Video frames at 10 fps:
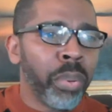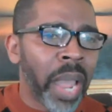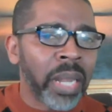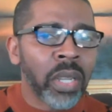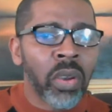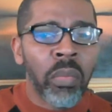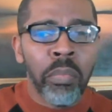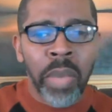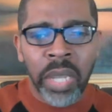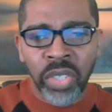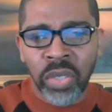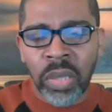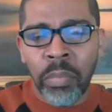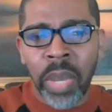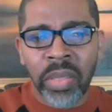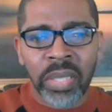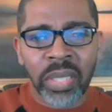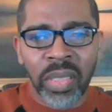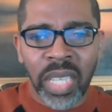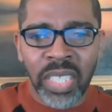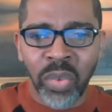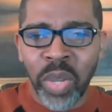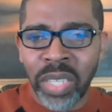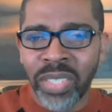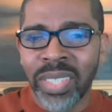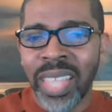practical measures and methods and things that we can use.